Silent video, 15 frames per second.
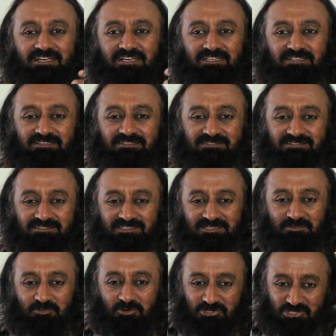in
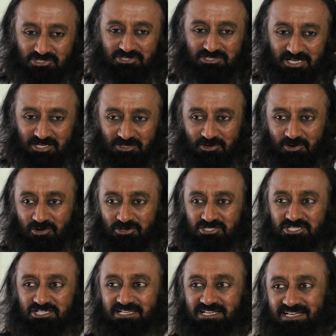the most
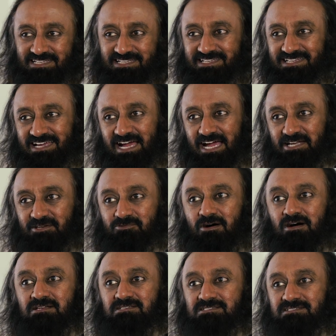technologically
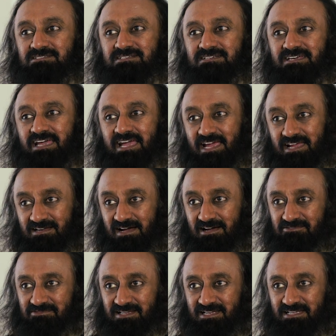advanced
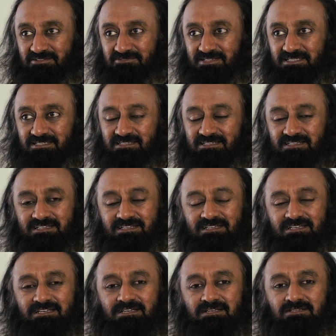era we live in.
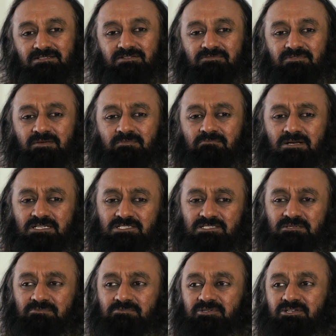So we
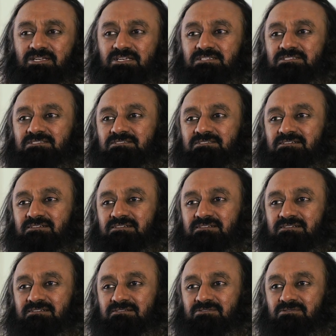must embrace
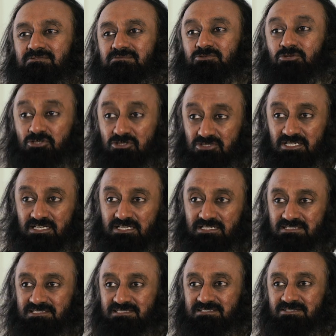good
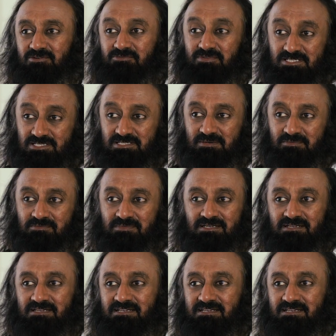things or wisdom,